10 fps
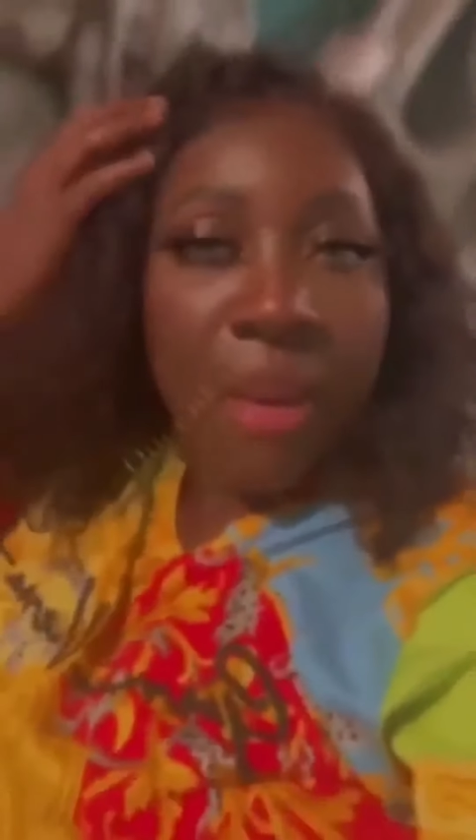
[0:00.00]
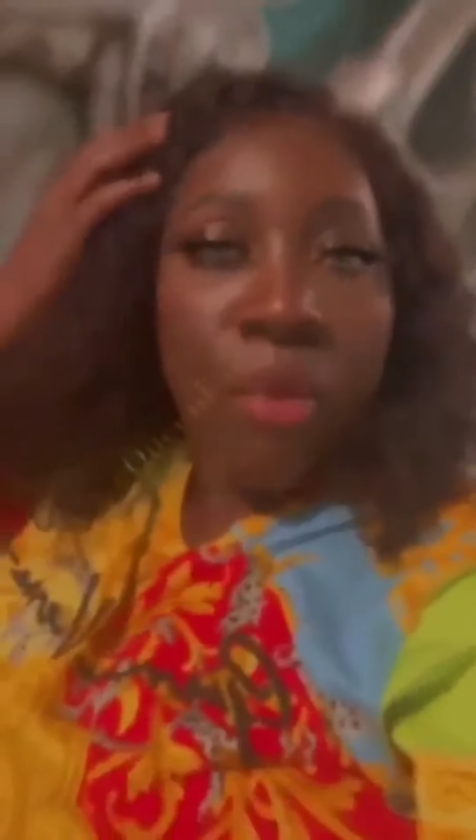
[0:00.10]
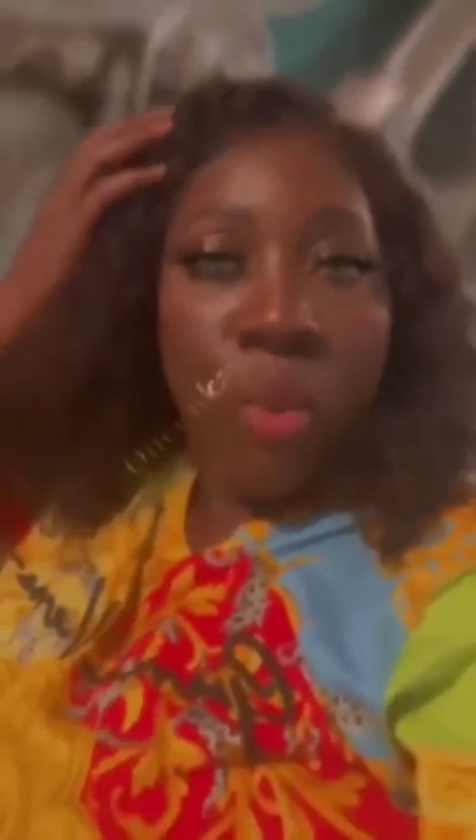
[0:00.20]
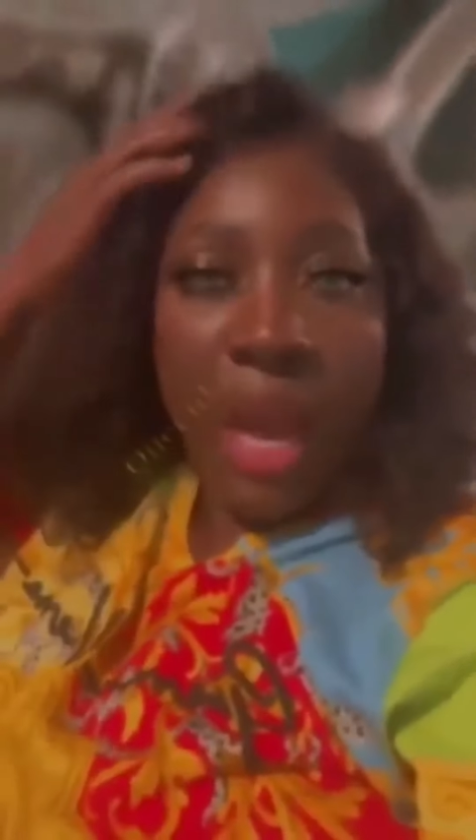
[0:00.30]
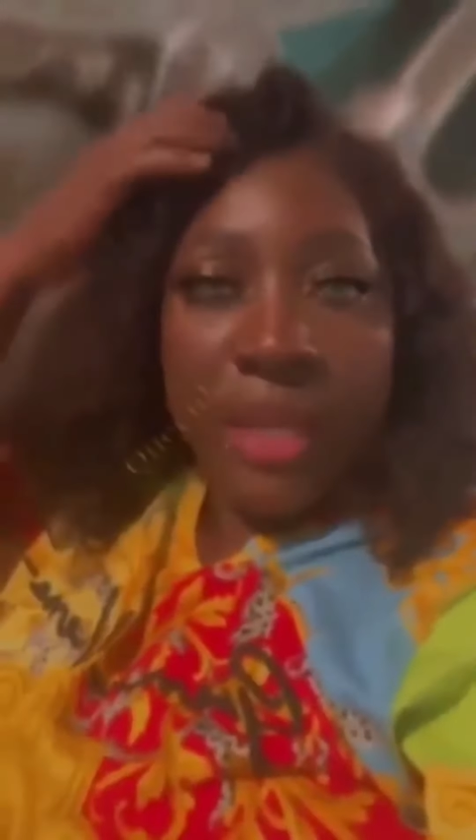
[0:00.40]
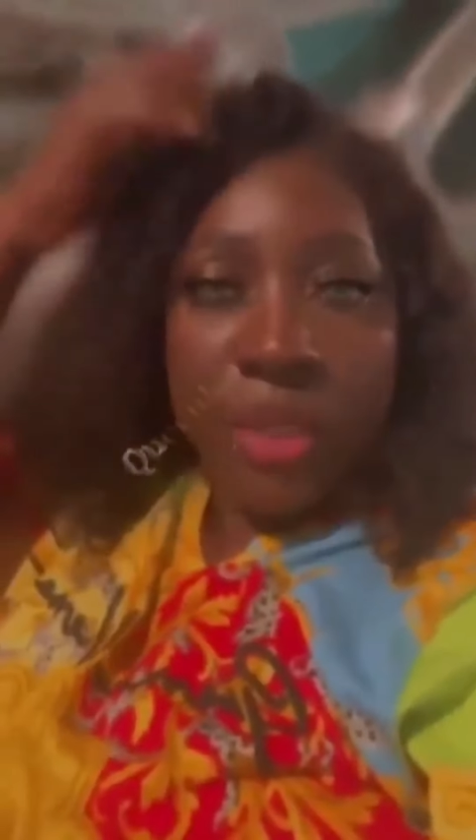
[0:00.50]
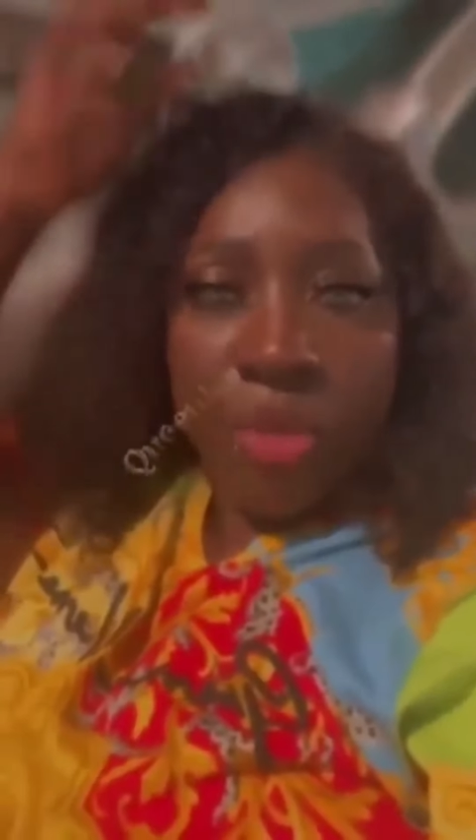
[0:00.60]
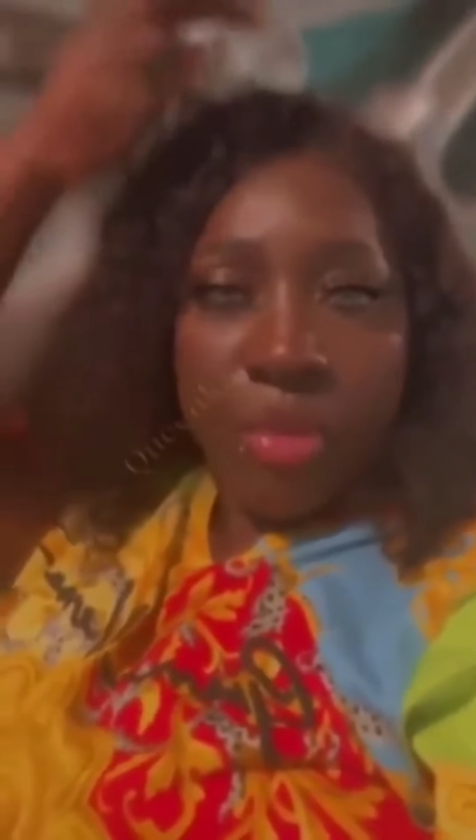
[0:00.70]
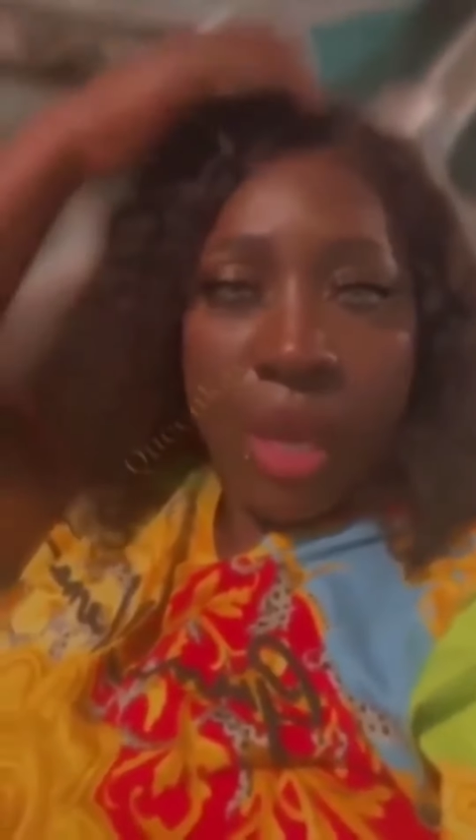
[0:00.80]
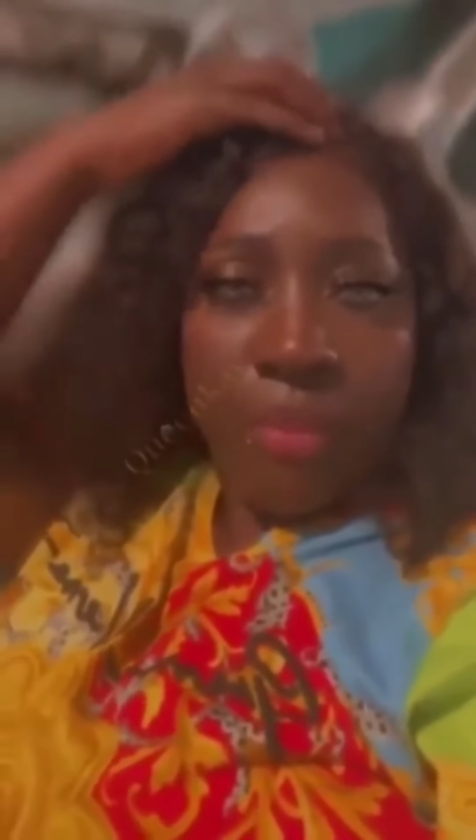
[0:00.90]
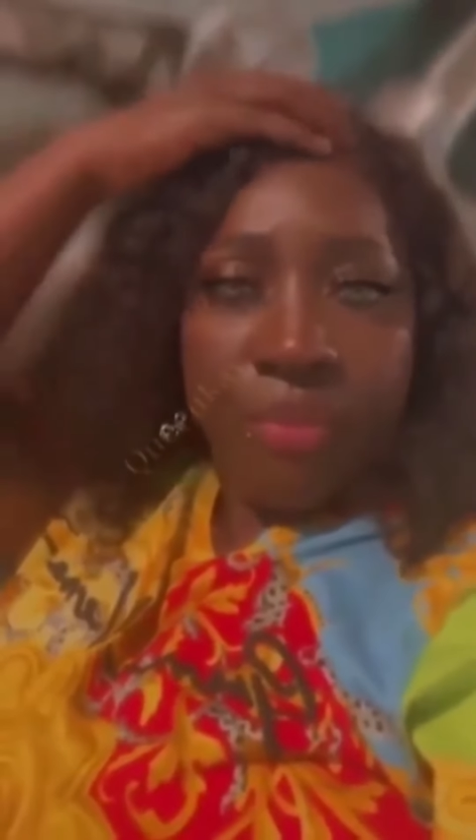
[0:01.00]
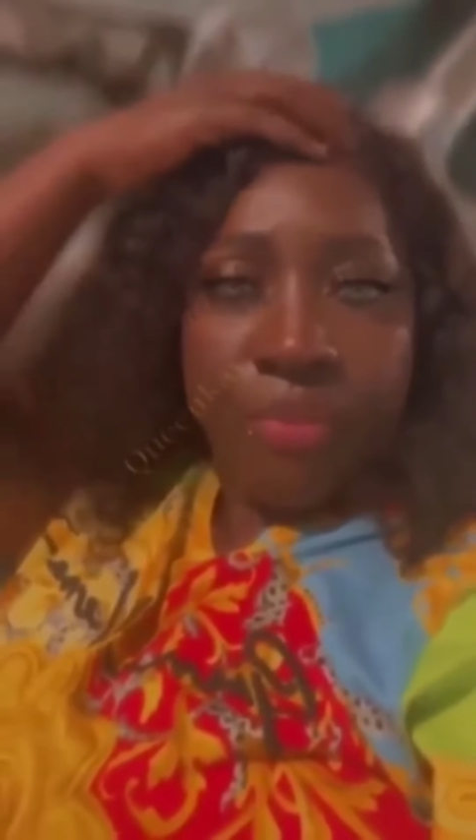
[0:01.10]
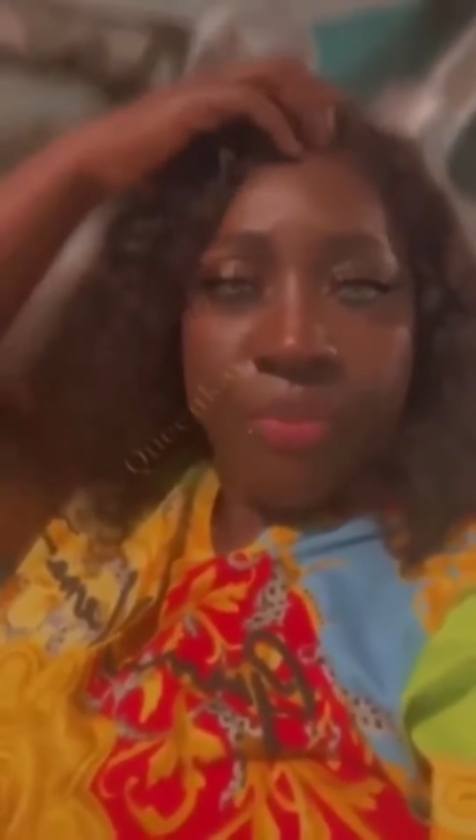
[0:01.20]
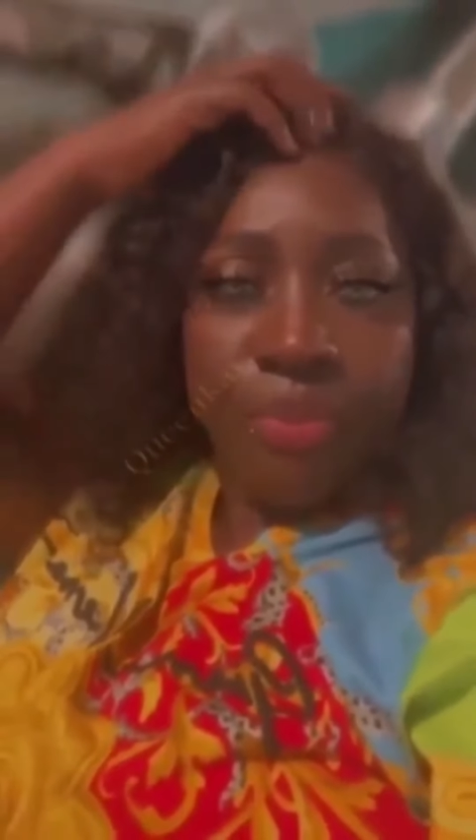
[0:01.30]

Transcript: You know, I can't bother with a blue eye,